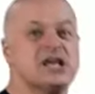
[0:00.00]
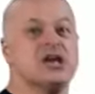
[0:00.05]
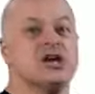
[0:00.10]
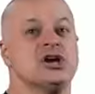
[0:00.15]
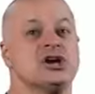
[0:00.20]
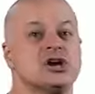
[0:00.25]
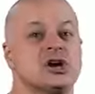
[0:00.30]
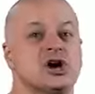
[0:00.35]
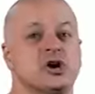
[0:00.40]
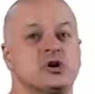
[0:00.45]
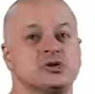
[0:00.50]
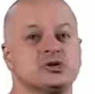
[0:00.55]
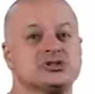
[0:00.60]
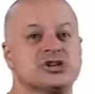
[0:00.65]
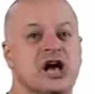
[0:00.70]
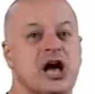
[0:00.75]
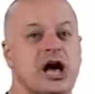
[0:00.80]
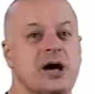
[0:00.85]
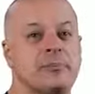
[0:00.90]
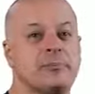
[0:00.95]
goes
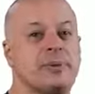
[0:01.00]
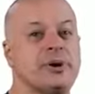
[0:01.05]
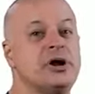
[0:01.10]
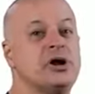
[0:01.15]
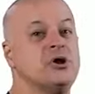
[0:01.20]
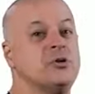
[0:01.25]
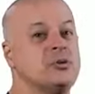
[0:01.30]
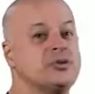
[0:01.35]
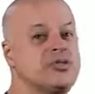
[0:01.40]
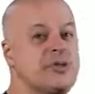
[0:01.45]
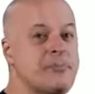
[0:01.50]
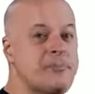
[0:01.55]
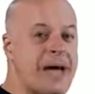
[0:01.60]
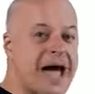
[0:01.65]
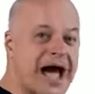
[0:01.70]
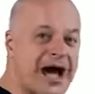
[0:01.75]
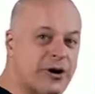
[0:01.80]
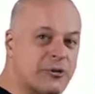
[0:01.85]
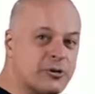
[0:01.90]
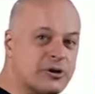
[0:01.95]
up with the
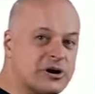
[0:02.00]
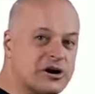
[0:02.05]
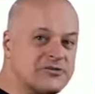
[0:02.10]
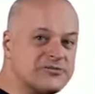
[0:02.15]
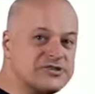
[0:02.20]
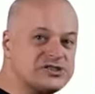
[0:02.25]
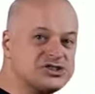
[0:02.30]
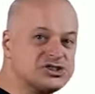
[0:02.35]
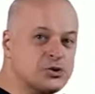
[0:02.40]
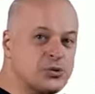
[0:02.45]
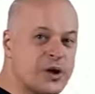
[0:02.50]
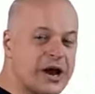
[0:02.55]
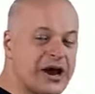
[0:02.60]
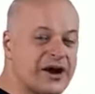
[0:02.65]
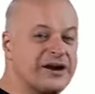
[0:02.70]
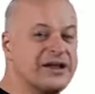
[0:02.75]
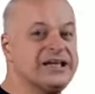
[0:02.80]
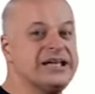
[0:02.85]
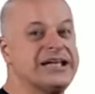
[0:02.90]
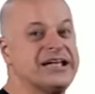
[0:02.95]
power of the square.
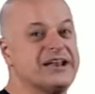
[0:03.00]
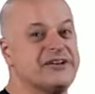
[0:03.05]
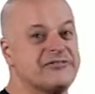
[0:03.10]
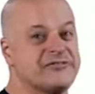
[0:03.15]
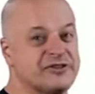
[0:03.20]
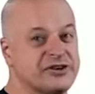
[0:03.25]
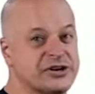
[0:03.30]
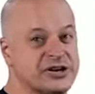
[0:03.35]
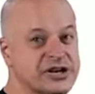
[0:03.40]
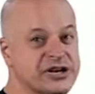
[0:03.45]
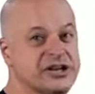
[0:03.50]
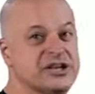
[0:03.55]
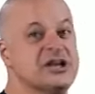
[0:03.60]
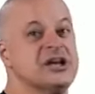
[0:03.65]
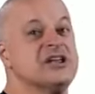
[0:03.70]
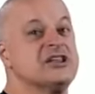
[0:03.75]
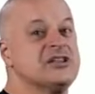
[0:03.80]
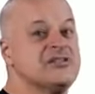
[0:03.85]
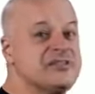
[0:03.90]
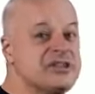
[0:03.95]
Inverted.
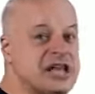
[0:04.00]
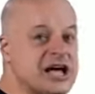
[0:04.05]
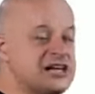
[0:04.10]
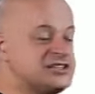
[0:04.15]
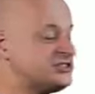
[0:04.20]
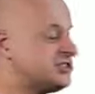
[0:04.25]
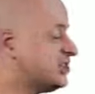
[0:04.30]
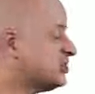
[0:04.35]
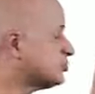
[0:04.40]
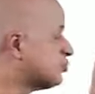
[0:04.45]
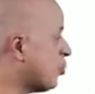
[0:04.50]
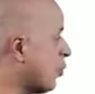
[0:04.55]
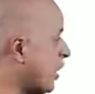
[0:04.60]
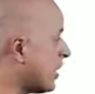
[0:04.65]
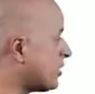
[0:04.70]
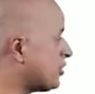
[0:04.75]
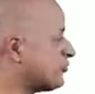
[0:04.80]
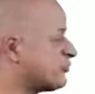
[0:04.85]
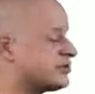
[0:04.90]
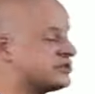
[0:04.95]
The velocity is 1
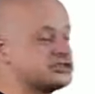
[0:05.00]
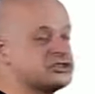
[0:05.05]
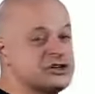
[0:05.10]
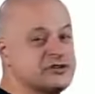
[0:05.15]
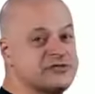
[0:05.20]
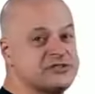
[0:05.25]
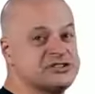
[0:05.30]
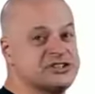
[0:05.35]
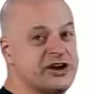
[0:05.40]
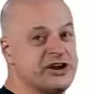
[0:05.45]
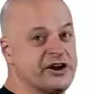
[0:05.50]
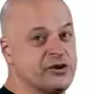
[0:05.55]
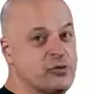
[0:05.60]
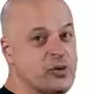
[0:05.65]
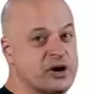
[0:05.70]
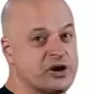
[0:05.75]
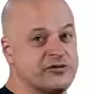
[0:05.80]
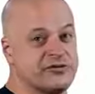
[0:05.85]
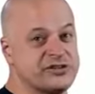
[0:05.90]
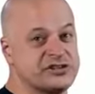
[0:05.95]
over the surface area. 1
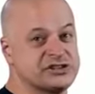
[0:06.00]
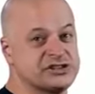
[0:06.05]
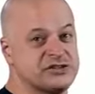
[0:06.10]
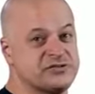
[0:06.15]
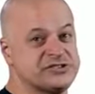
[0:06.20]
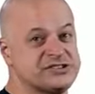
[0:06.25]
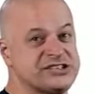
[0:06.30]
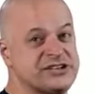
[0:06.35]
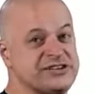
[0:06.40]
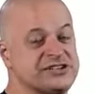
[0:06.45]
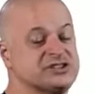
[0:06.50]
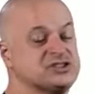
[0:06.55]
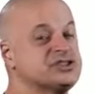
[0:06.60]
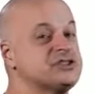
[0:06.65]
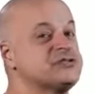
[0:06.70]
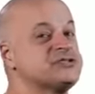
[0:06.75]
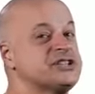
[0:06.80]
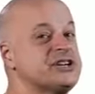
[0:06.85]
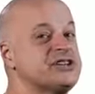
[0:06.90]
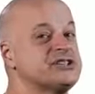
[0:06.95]
over the surface area, and the
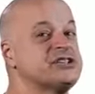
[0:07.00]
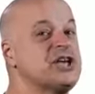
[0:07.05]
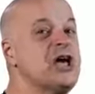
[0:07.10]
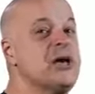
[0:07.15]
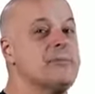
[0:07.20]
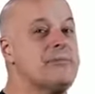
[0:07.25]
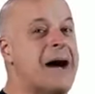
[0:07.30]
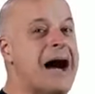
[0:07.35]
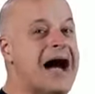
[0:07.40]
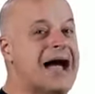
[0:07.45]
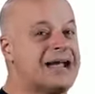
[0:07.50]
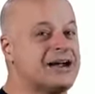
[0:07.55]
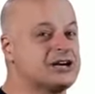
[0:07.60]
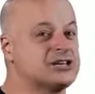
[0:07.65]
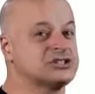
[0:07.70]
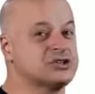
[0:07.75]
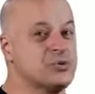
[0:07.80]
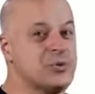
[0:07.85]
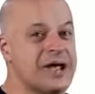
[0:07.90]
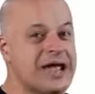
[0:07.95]
surface area is pi r
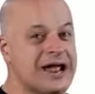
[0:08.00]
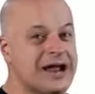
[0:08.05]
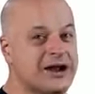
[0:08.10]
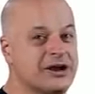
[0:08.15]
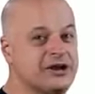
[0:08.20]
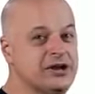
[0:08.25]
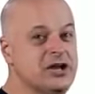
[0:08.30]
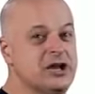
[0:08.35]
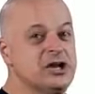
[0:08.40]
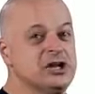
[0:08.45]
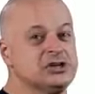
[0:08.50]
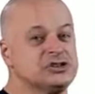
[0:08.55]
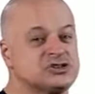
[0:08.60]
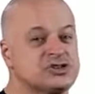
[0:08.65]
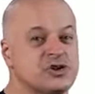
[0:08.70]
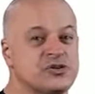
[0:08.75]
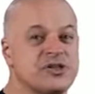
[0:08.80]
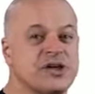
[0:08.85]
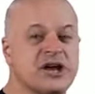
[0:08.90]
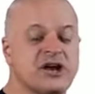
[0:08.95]
squared. So
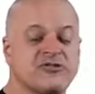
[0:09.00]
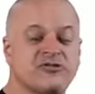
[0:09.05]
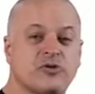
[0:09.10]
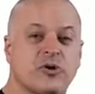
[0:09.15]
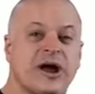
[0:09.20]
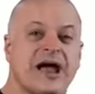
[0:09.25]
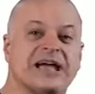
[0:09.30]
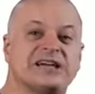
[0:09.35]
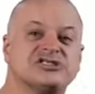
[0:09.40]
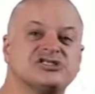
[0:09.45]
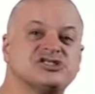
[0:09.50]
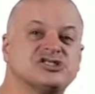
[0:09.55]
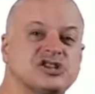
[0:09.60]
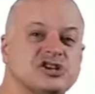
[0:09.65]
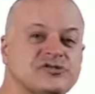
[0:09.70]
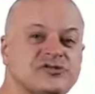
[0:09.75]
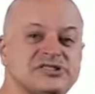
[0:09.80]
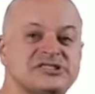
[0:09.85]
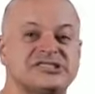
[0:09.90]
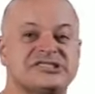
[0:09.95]
therefore, as
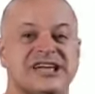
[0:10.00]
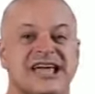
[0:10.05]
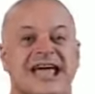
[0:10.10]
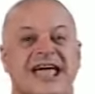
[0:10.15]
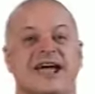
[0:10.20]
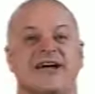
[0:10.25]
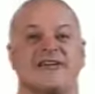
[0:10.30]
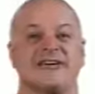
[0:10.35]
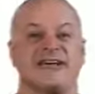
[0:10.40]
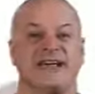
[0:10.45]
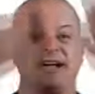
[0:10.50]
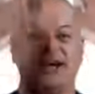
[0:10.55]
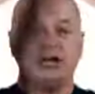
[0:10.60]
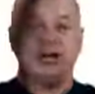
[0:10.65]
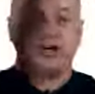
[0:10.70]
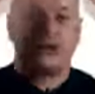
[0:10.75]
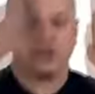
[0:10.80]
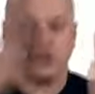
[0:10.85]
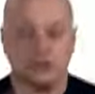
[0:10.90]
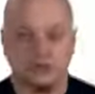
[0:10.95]
surface area
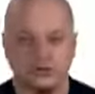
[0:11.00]
goes